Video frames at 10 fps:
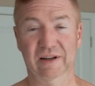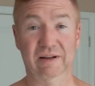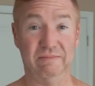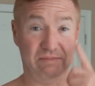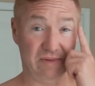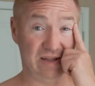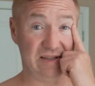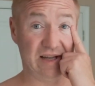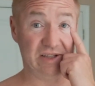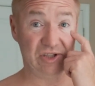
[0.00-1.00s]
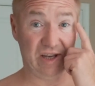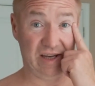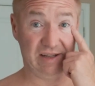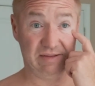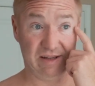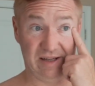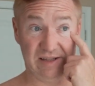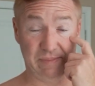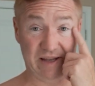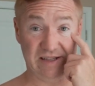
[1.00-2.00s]
Um, it's not a chain, it
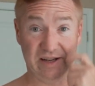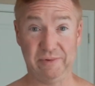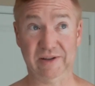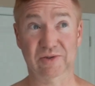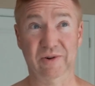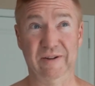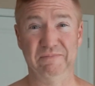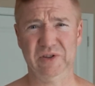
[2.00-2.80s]
is a Mexican restaurant.